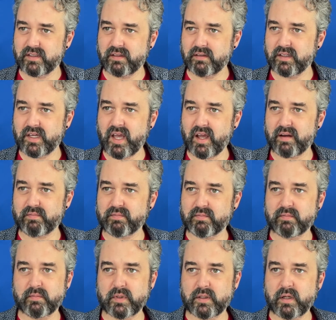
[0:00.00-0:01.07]
You can't
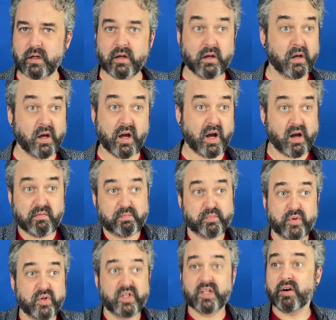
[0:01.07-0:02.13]

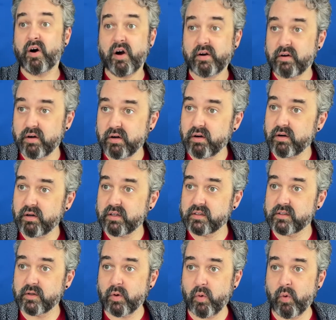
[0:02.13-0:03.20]
put it on her,
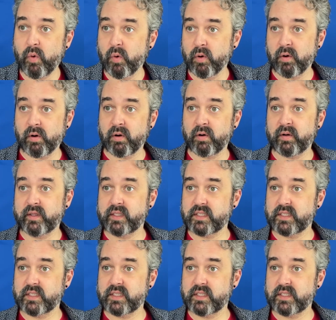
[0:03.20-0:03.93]
or